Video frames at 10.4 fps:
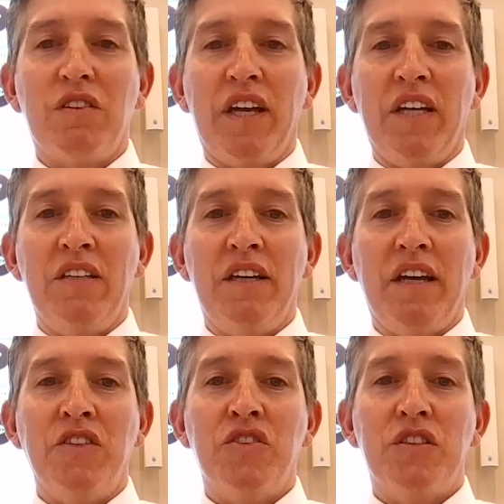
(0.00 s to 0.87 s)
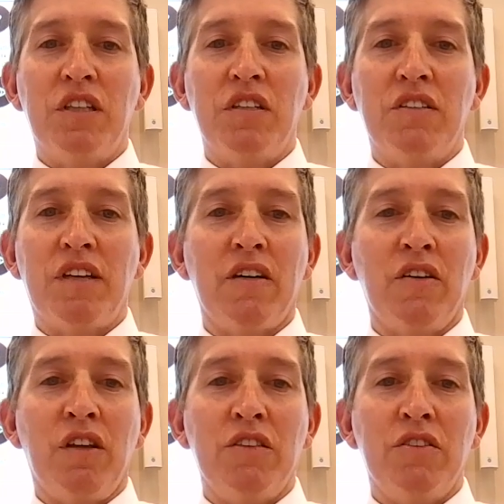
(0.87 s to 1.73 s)
ADHD,
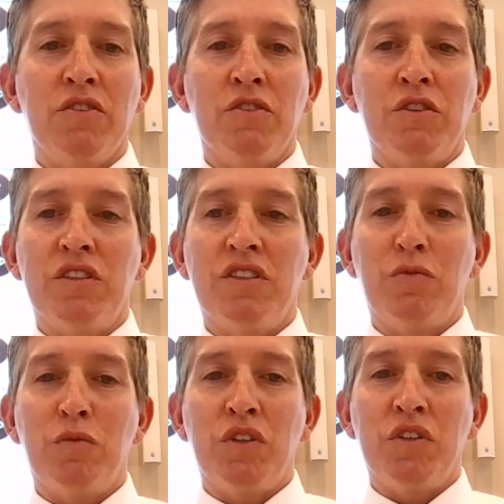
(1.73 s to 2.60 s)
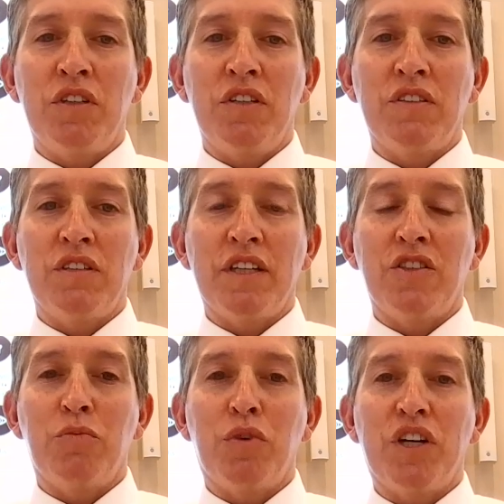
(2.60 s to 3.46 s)
psychological disabilities like
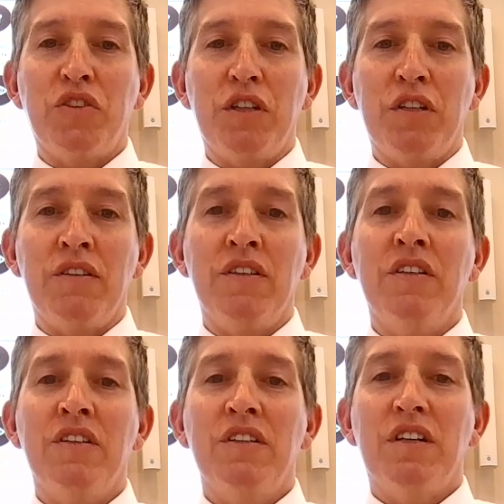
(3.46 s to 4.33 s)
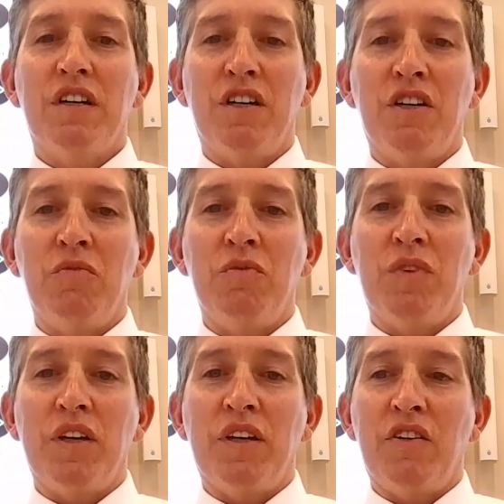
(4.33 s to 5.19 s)
depression, and
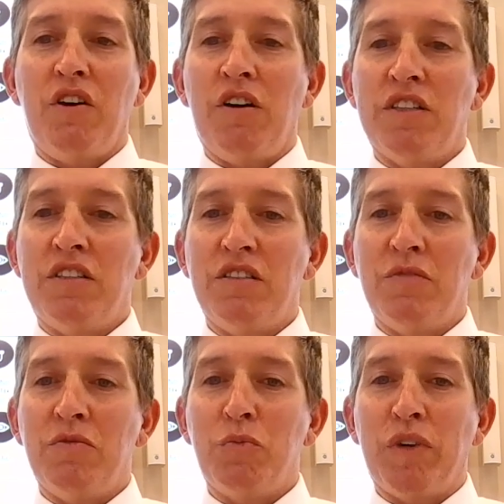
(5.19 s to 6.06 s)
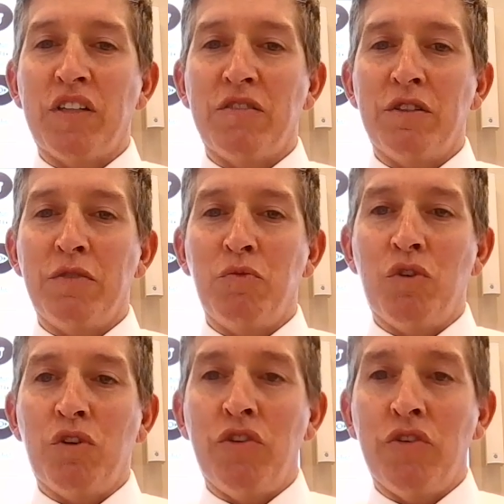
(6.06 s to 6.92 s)
autism spectrum
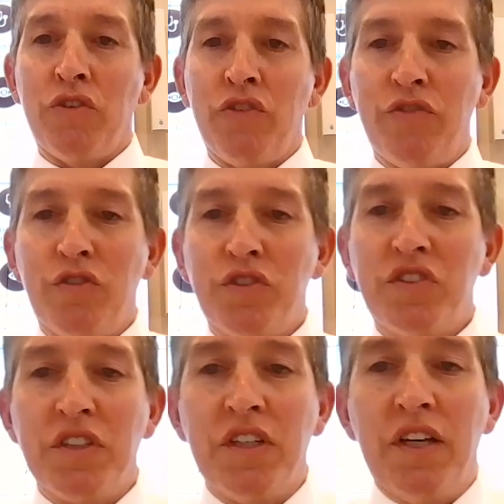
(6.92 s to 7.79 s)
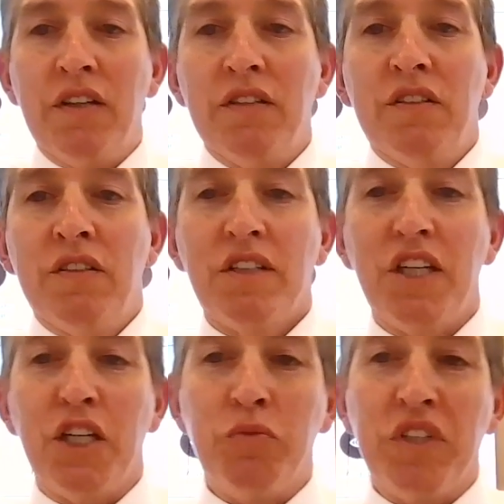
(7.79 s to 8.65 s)
or neurodiversity
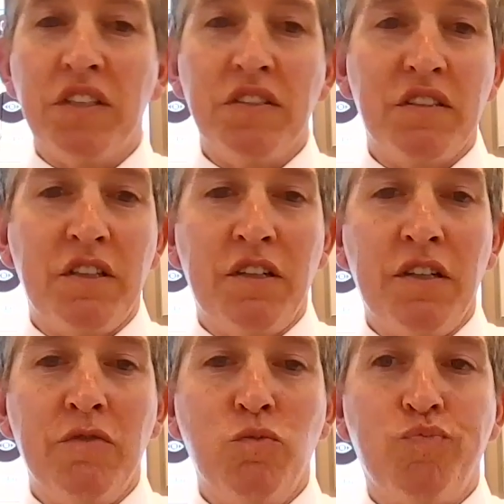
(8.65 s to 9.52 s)
can be considered.